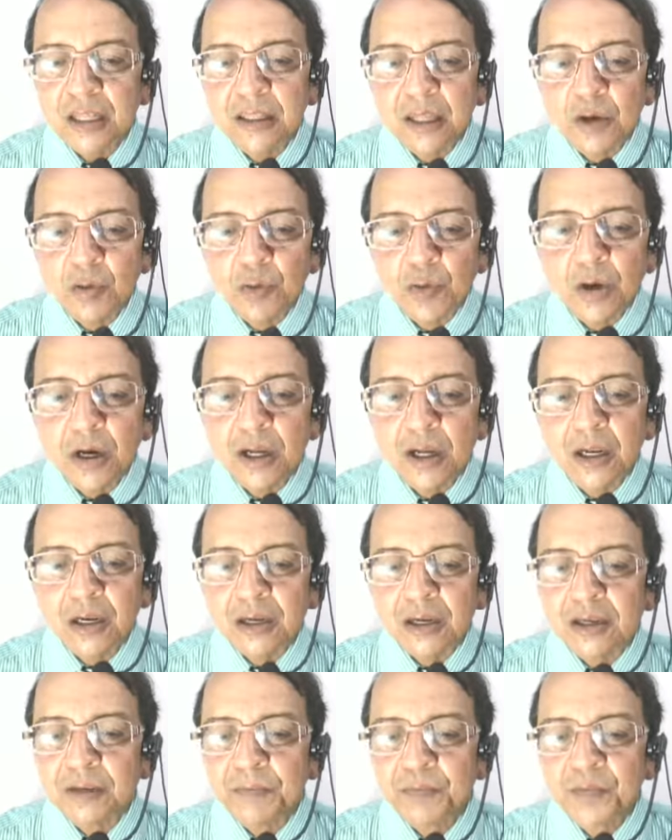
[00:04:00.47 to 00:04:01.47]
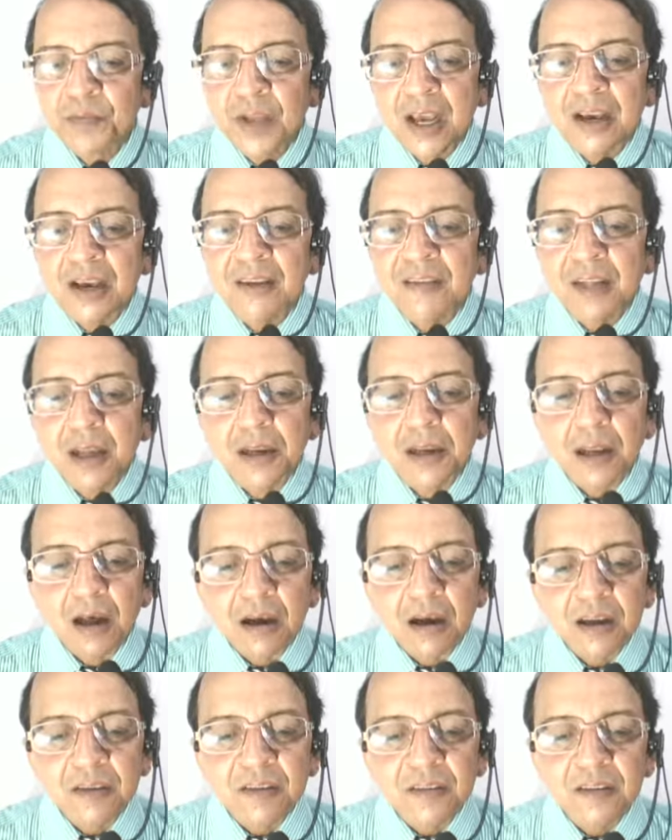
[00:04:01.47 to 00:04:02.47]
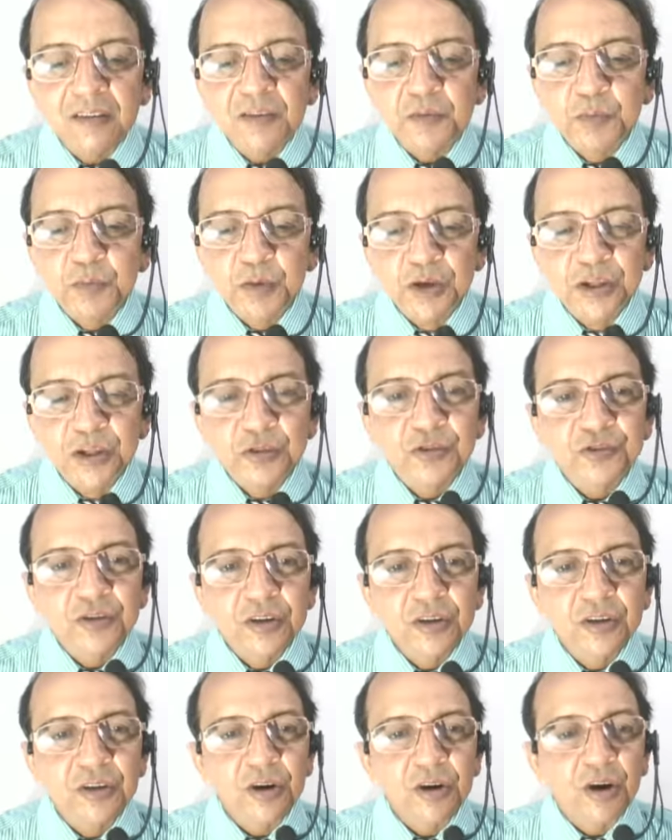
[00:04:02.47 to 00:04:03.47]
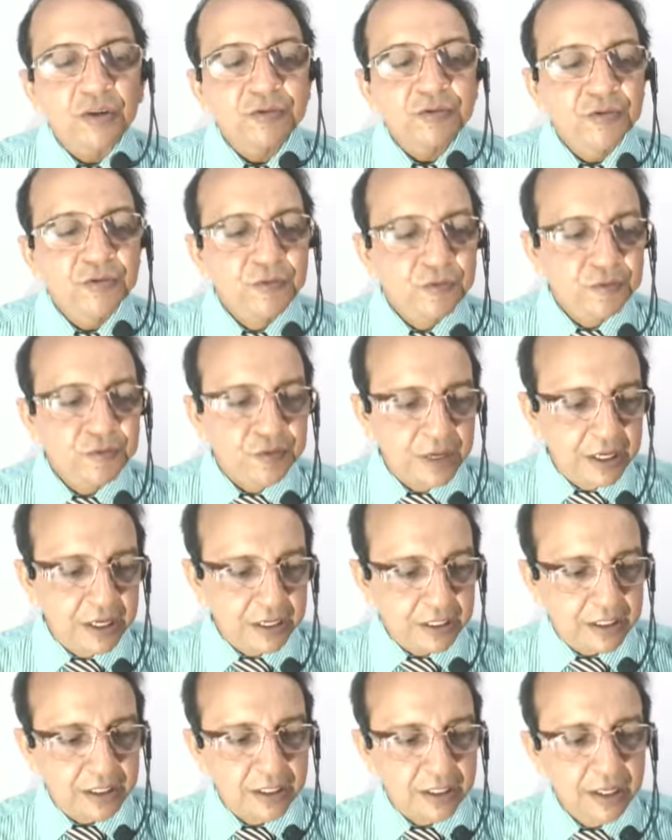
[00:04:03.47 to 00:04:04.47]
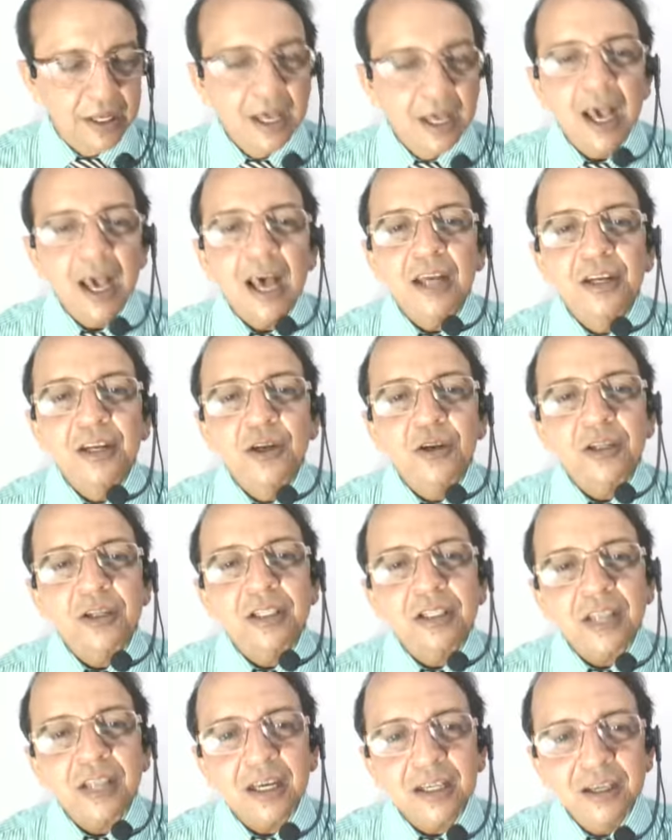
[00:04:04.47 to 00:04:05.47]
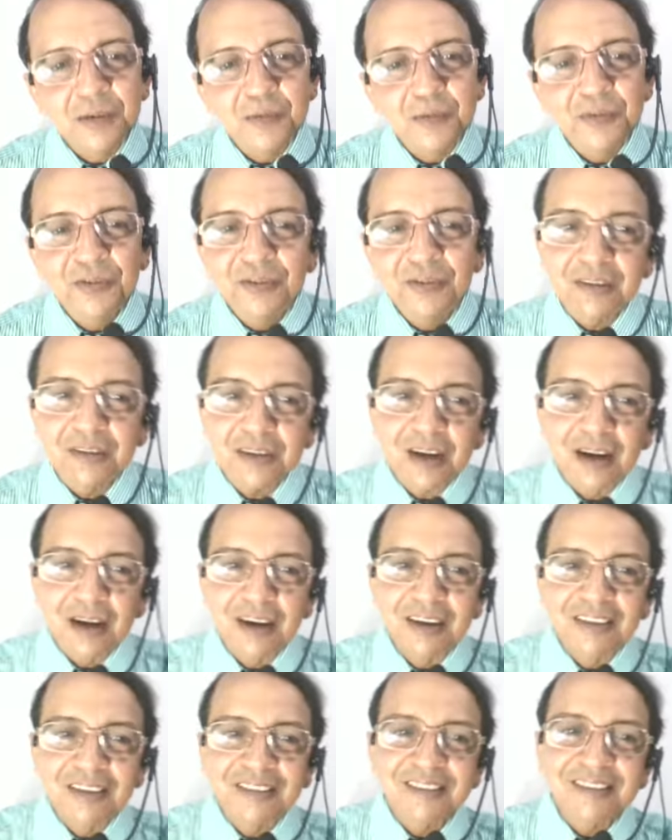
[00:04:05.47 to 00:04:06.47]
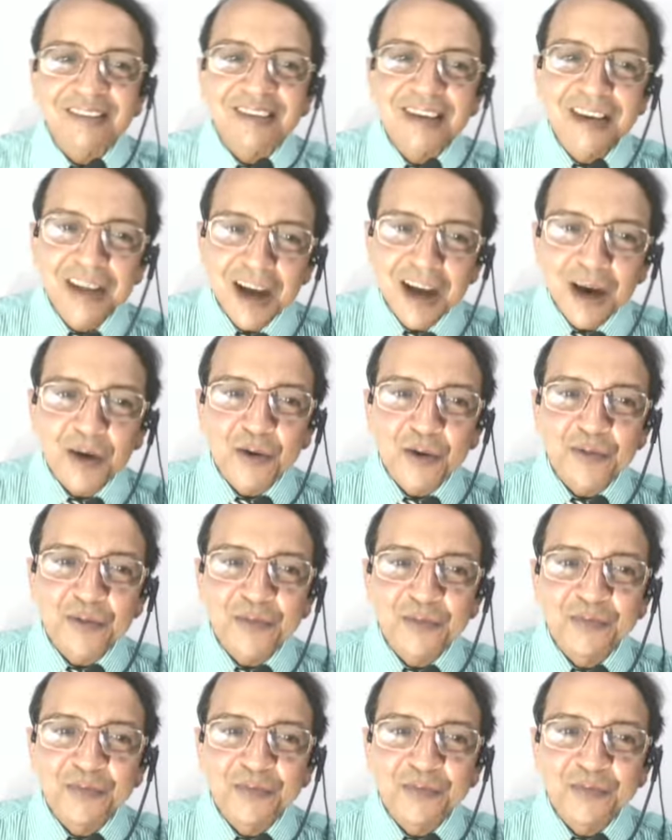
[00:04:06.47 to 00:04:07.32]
in the world is the largest producer of wheat? And your time starts now.